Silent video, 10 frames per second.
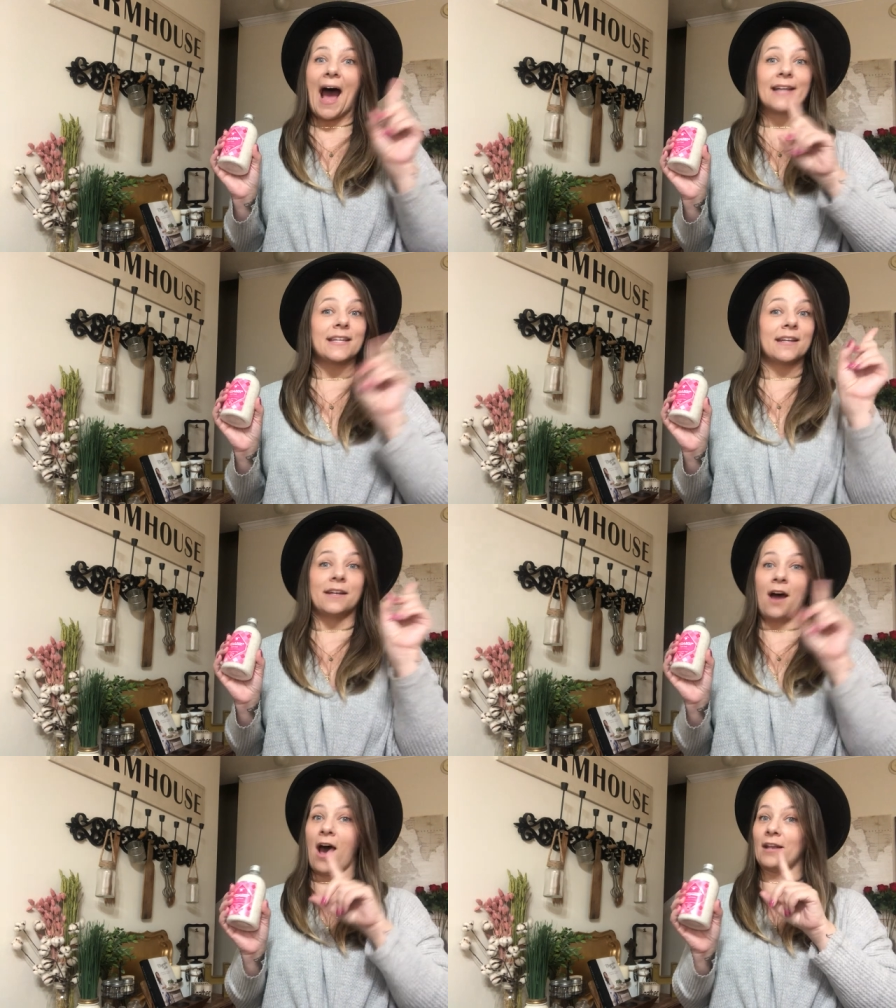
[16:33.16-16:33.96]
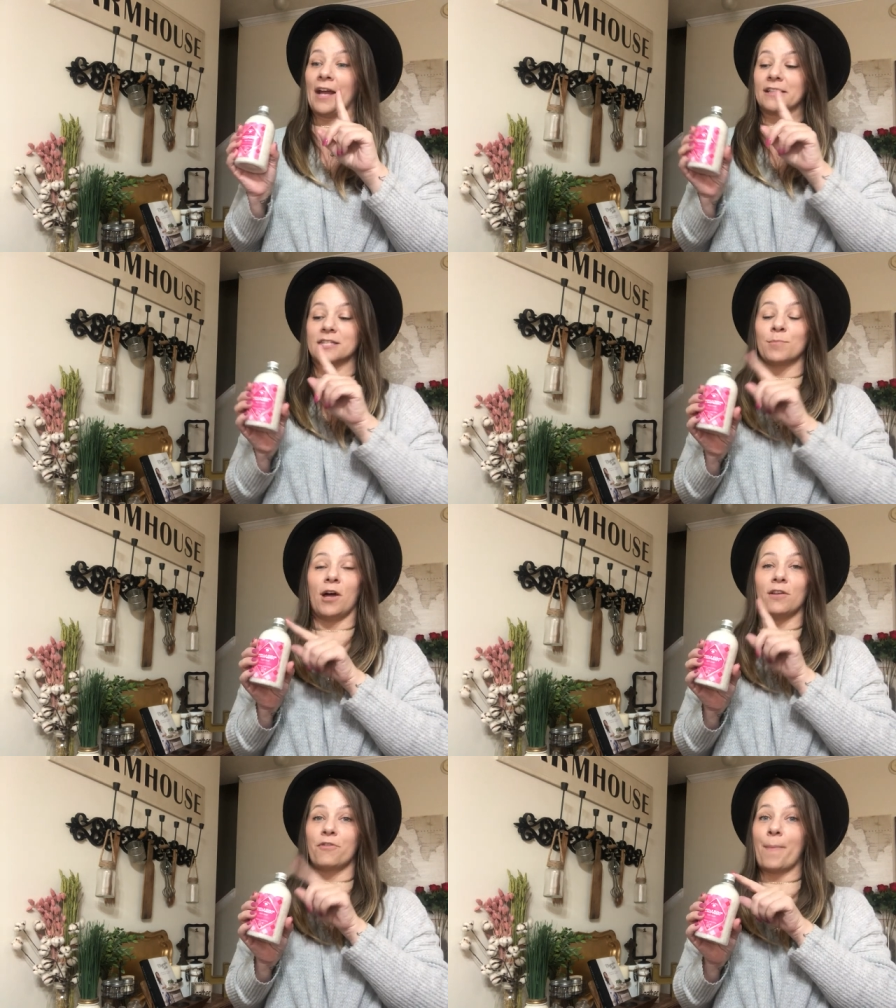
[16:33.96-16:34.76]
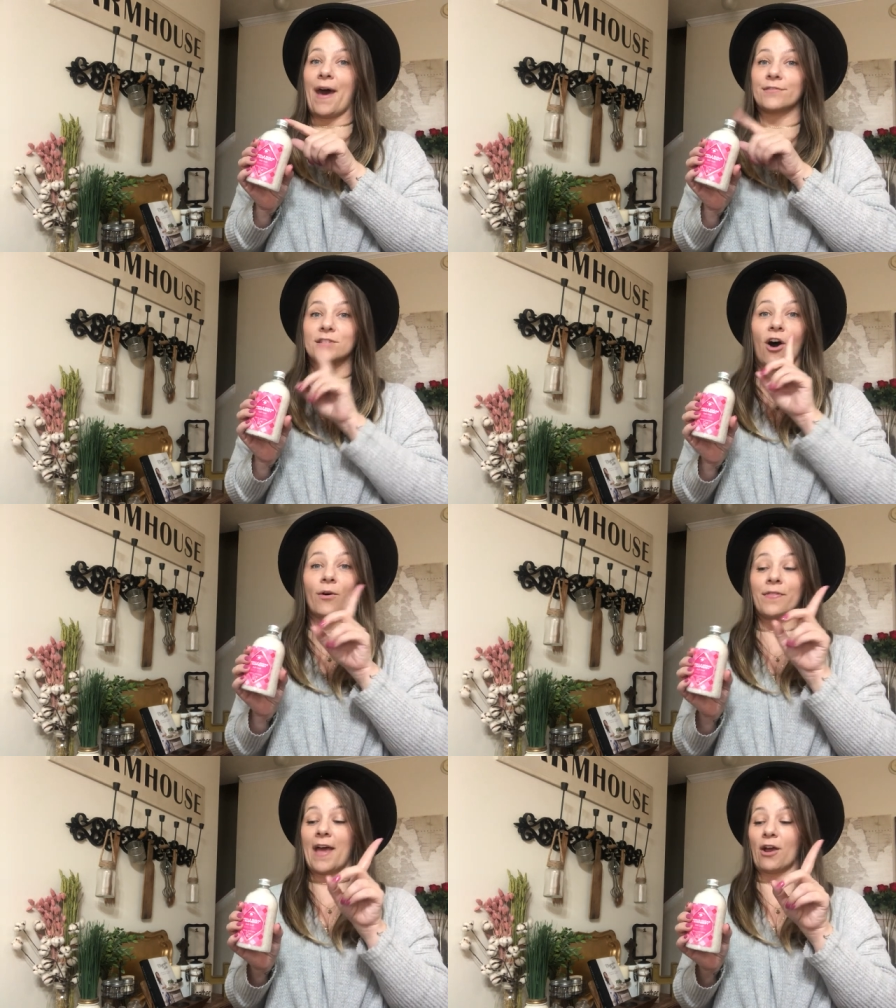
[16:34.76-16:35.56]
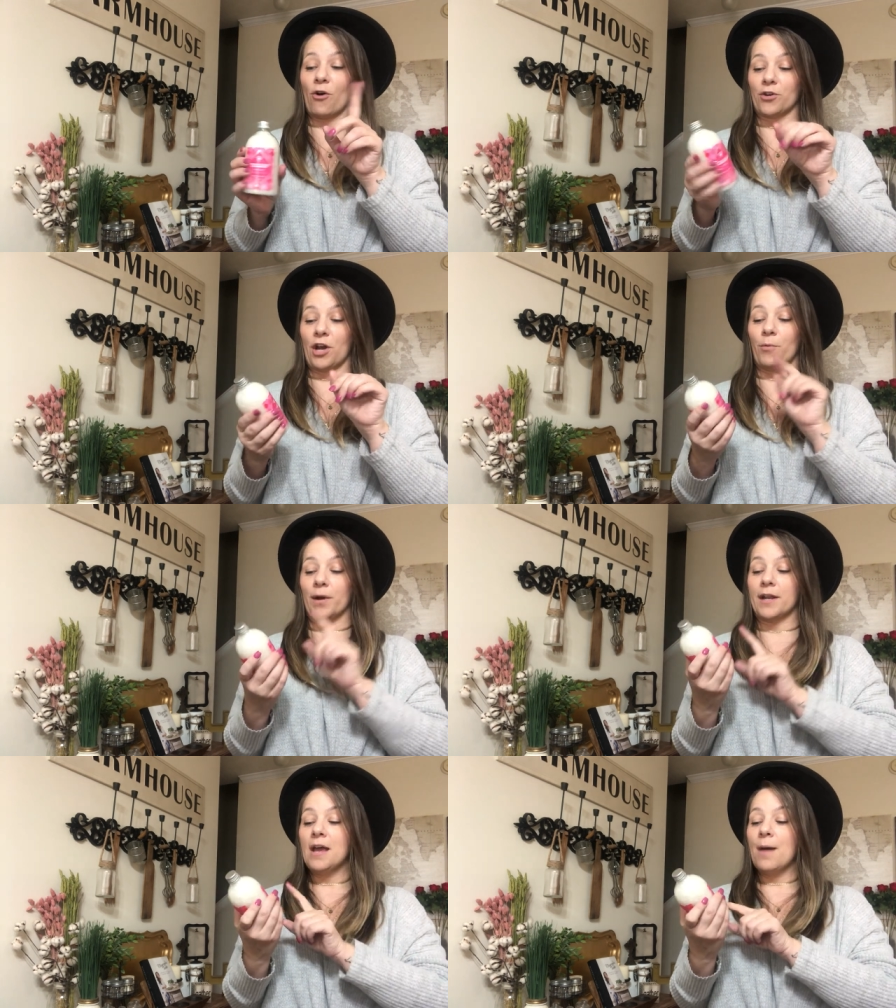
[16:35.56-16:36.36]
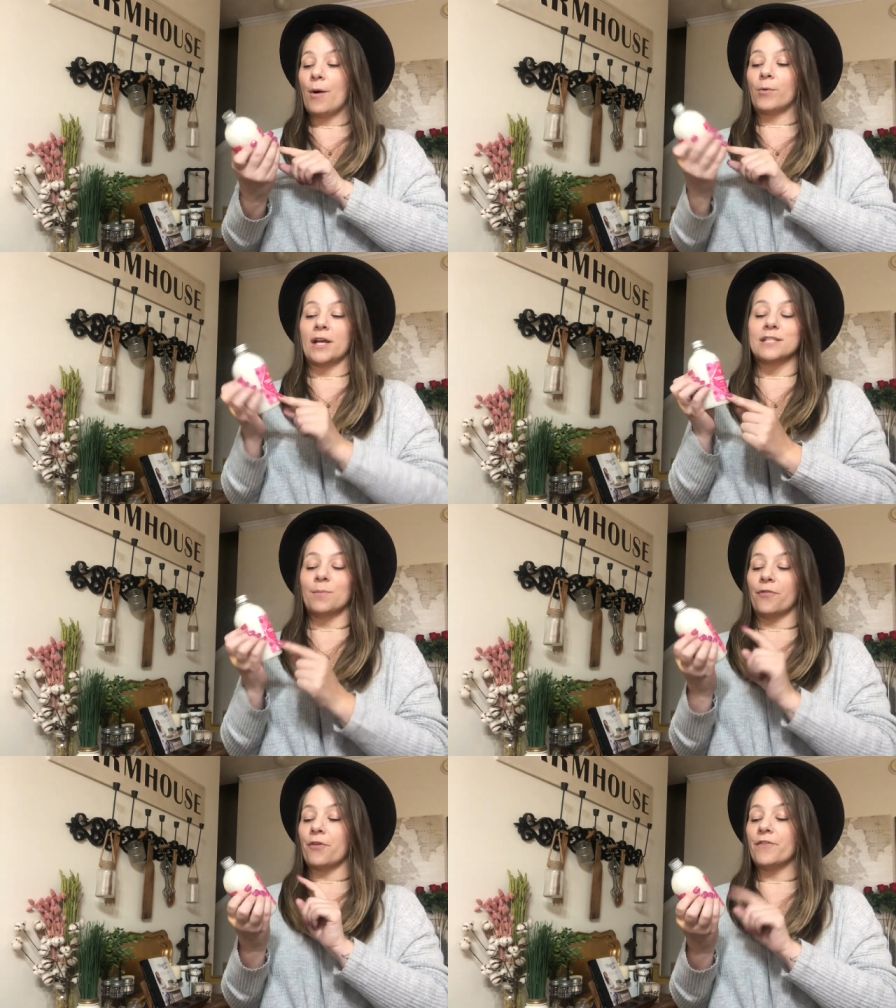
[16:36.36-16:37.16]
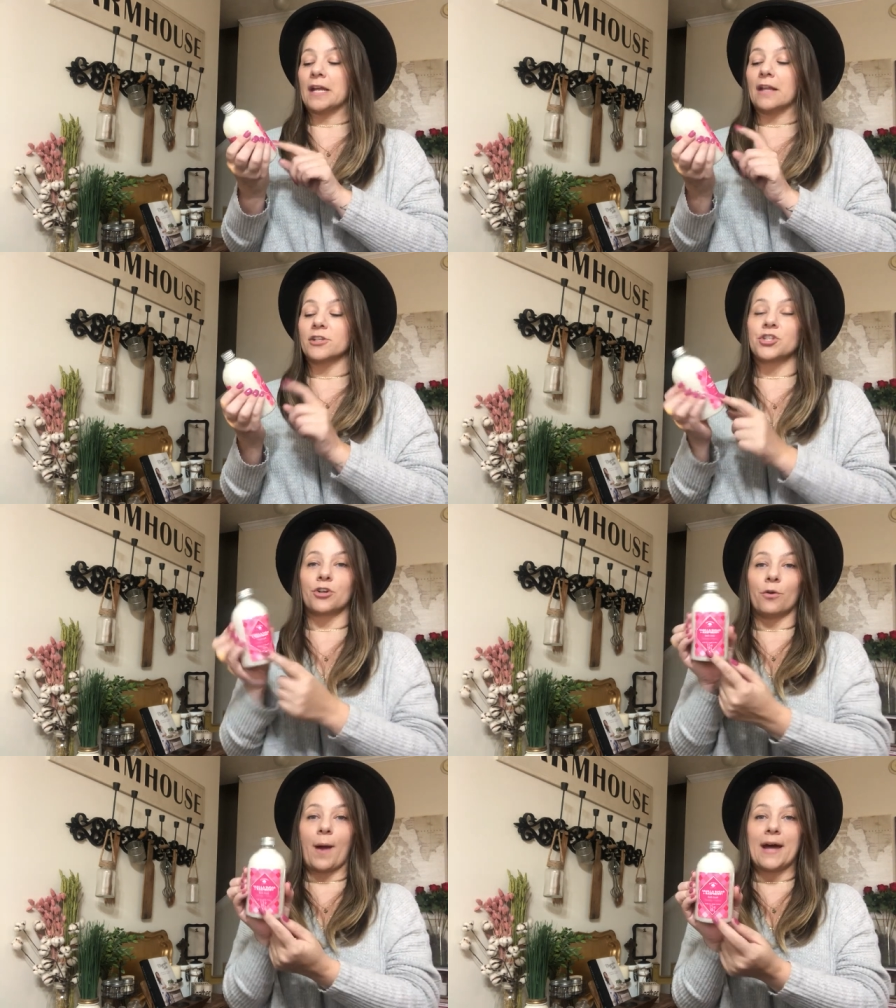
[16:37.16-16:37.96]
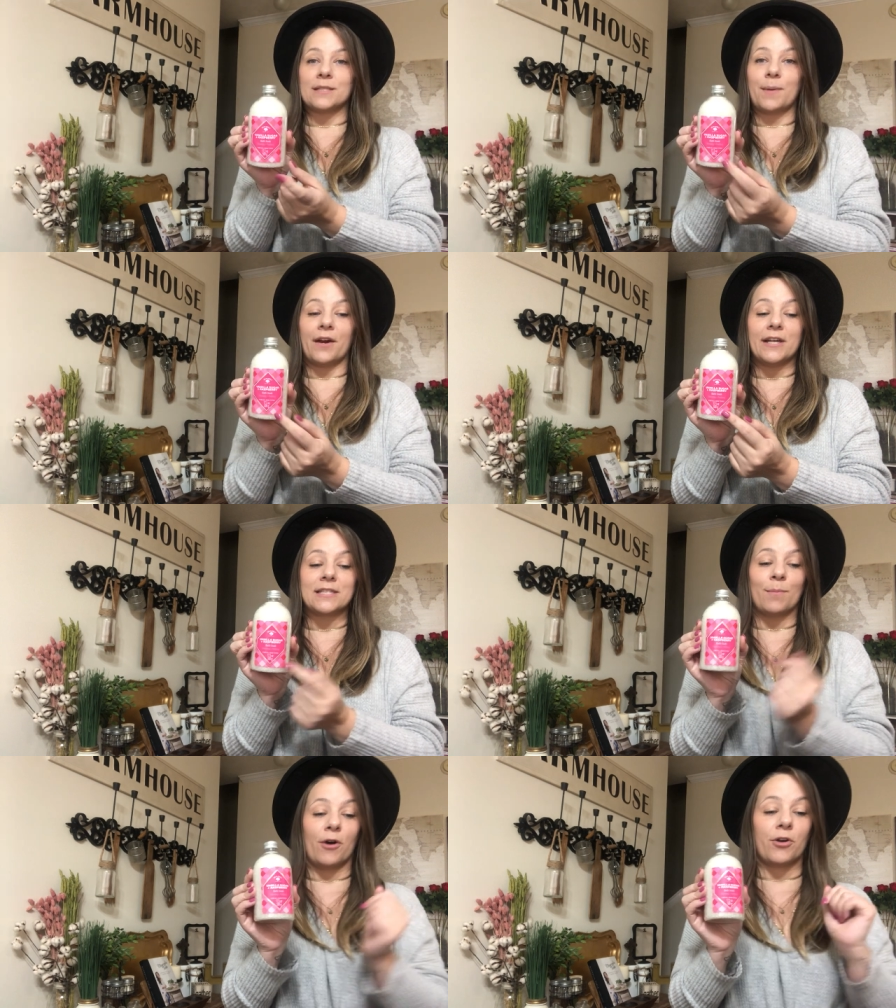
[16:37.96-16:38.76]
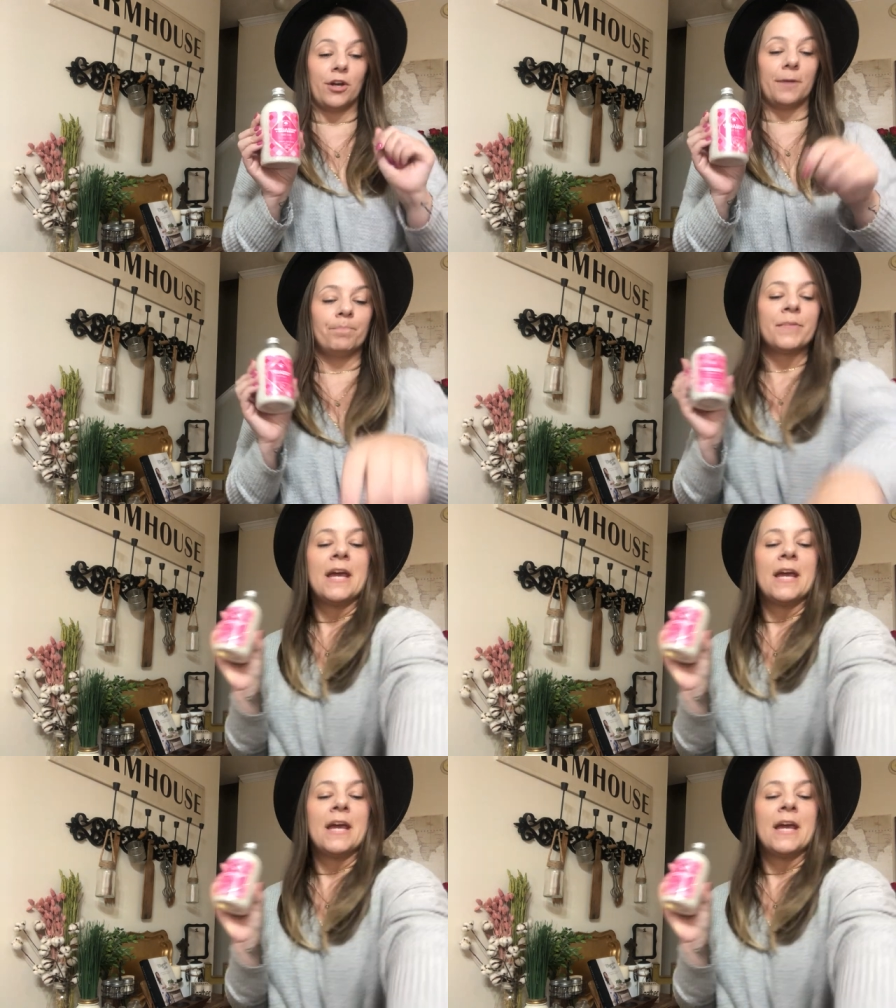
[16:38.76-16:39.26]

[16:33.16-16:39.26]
I did not like the smell of the bath salt in that coconut one. But when I smelled the vanilla sugar raspberry, it smelled good.